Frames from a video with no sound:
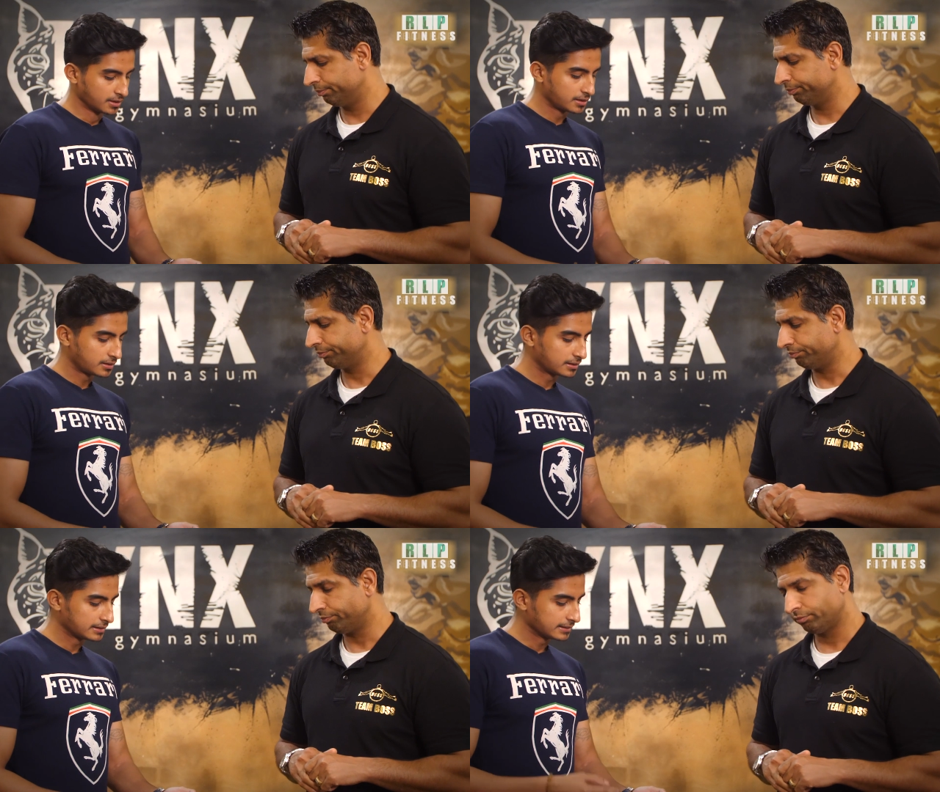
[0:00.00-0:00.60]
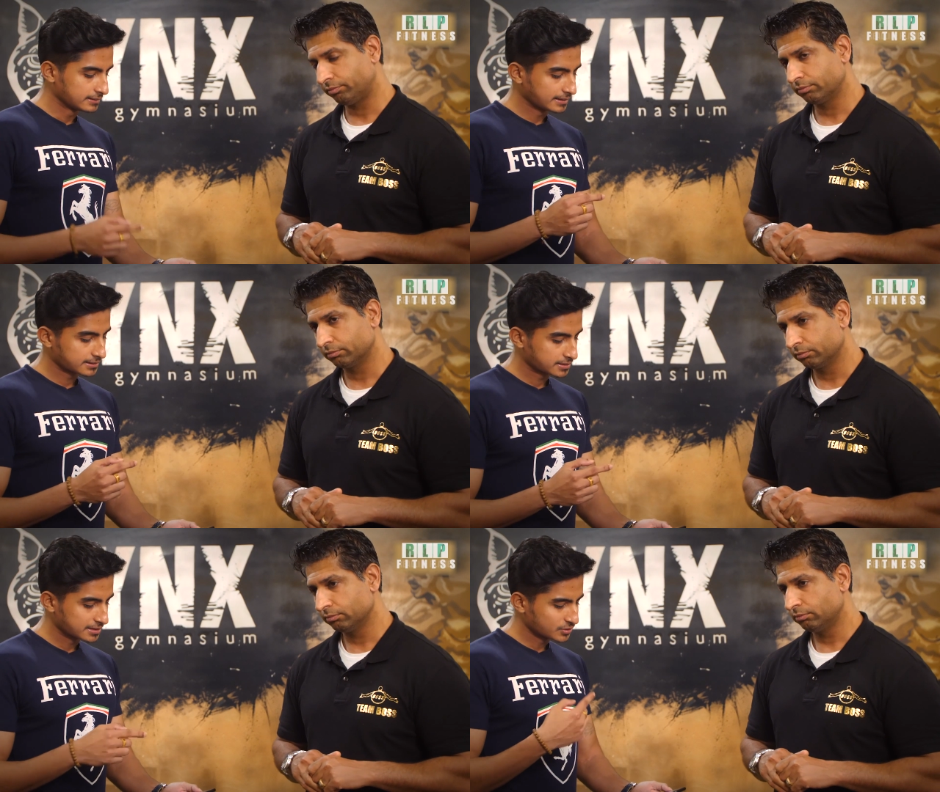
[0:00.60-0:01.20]
Speaker 1: Uh,
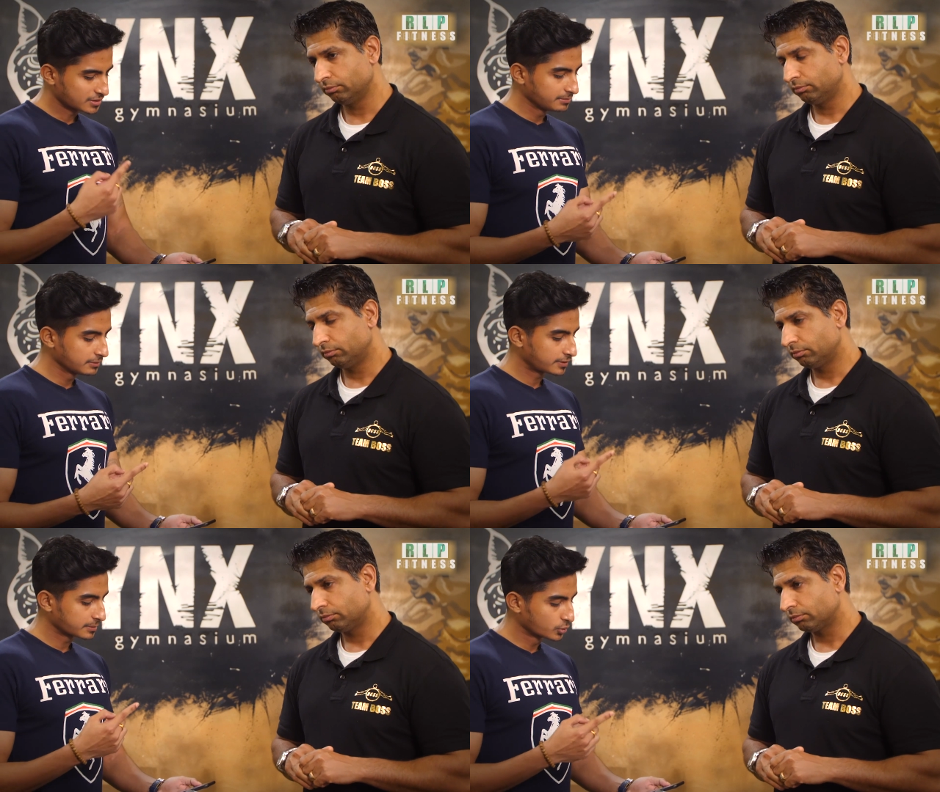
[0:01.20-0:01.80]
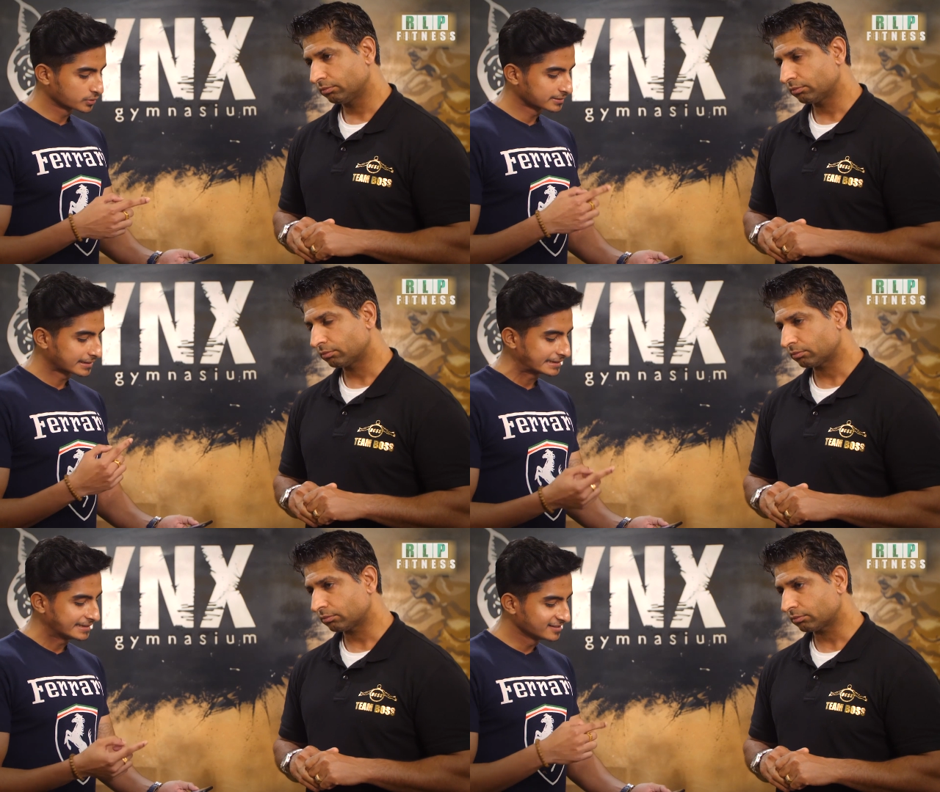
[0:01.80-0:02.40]
like, can you tell me one more thing,
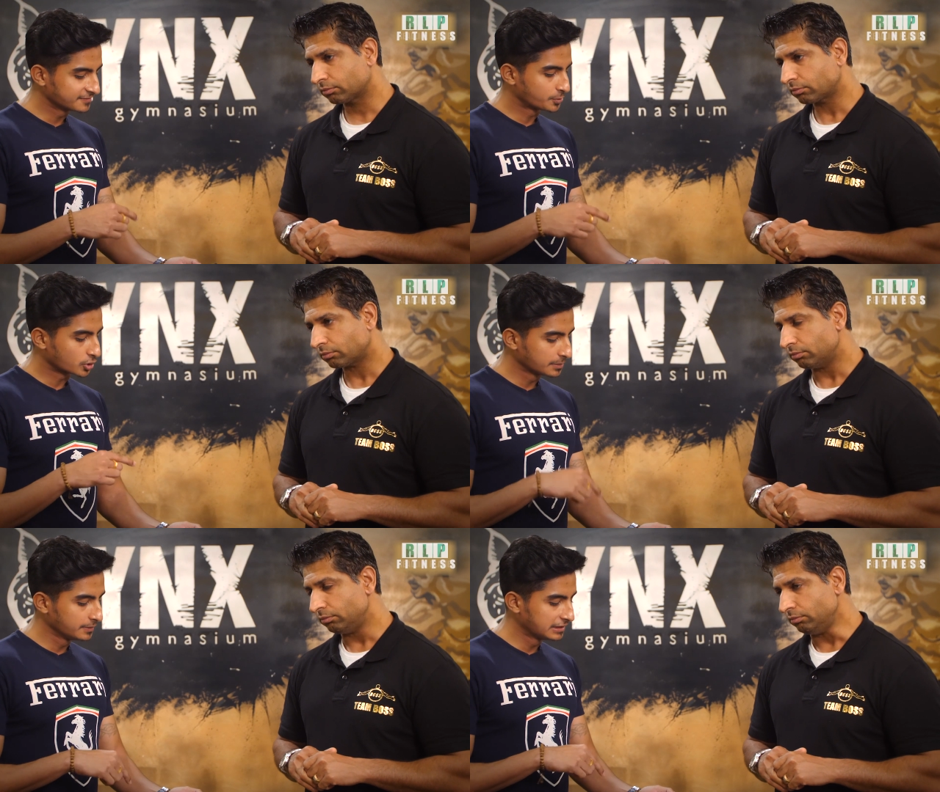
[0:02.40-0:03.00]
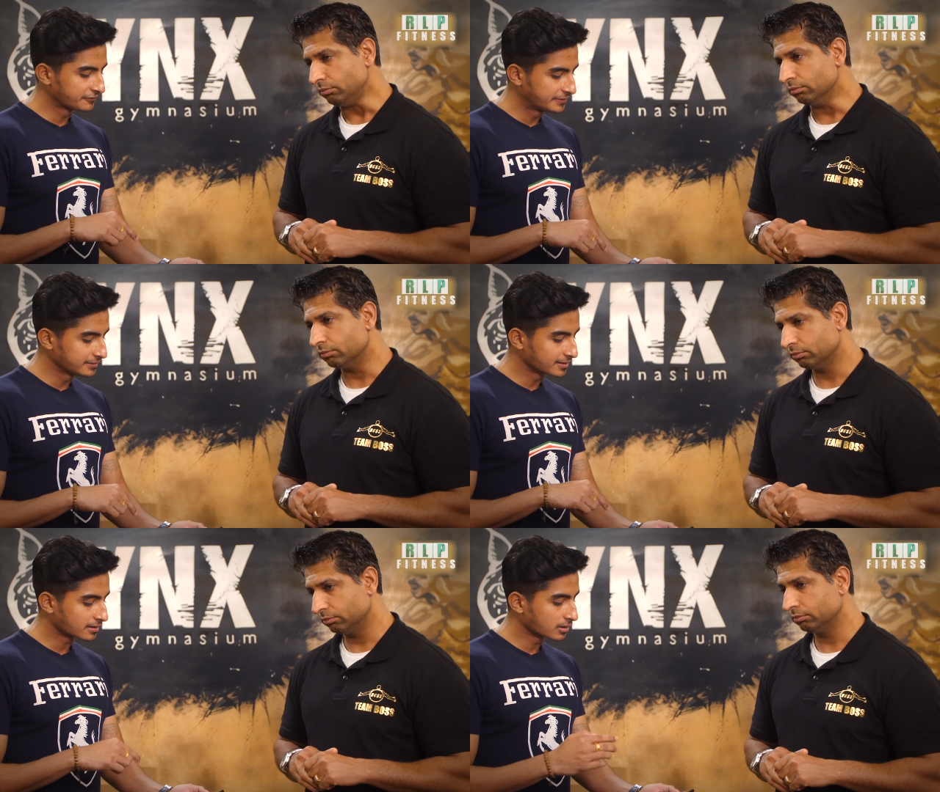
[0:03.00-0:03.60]
like in this bodybuilding
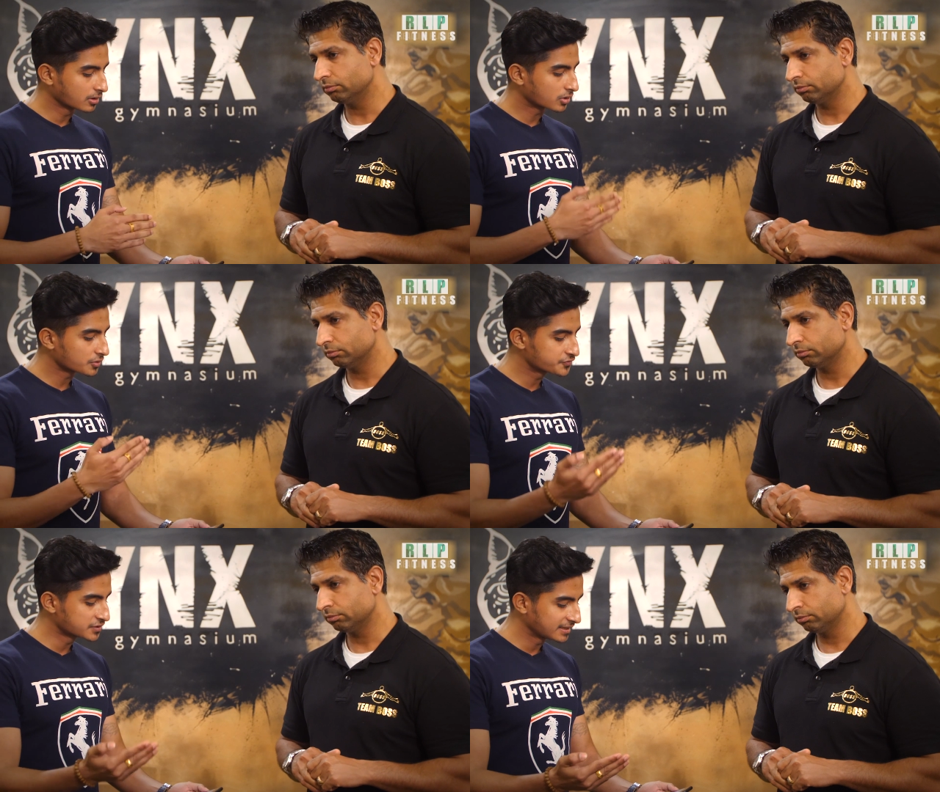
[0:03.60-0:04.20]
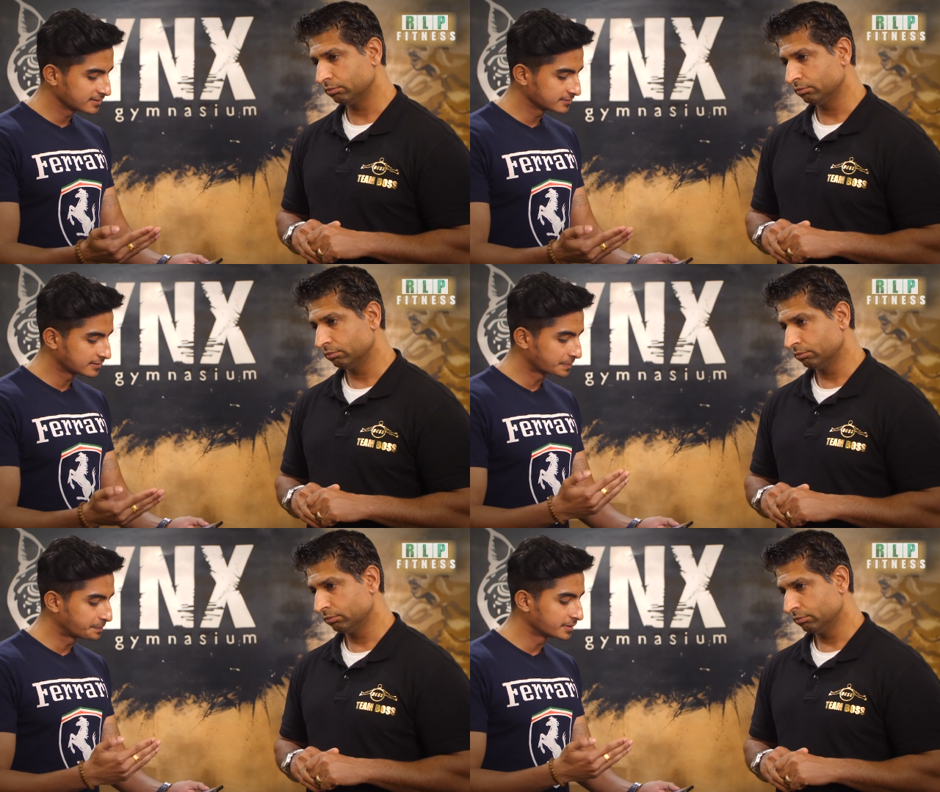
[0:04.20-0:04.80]
field there are a lot of challenges
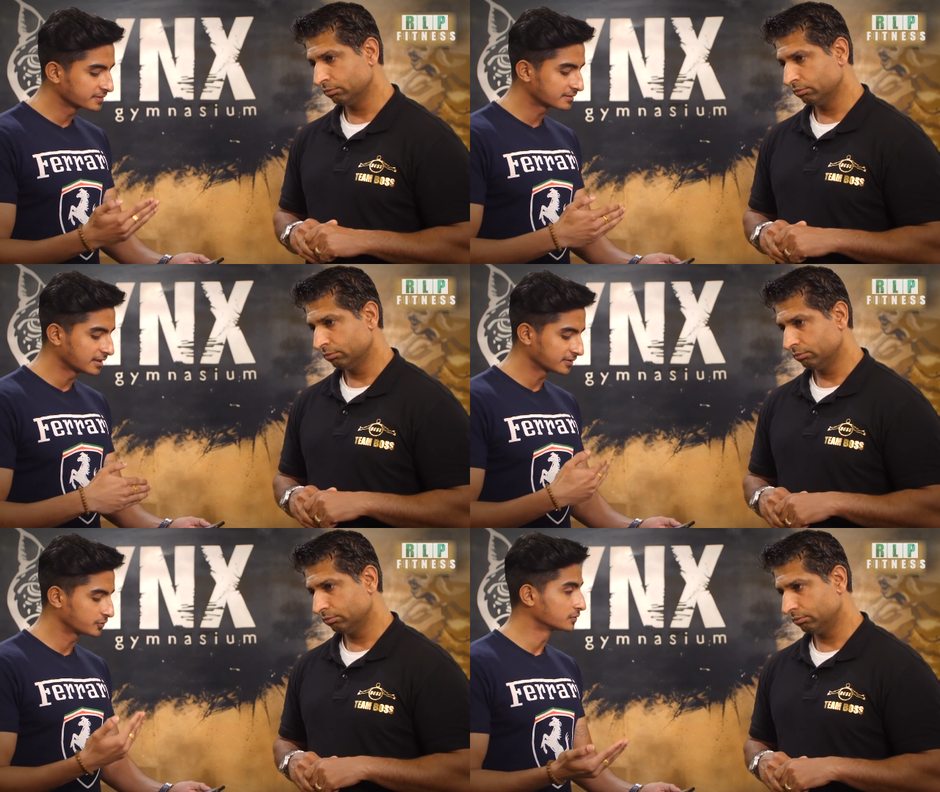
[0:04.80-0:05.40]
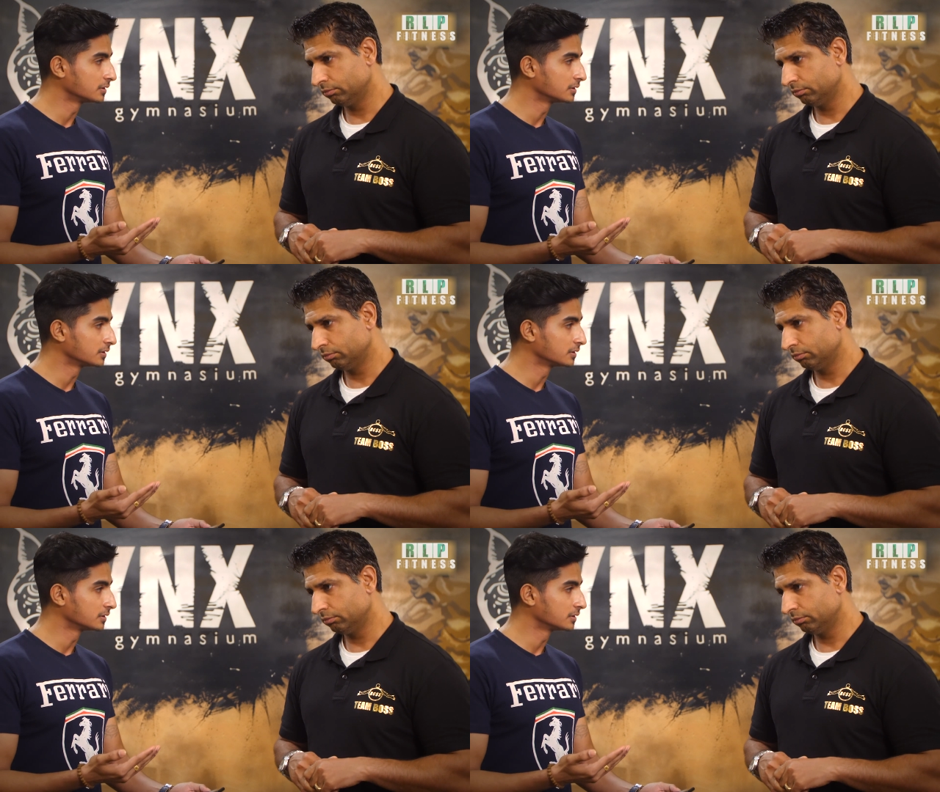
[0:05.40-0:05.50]
that a person has to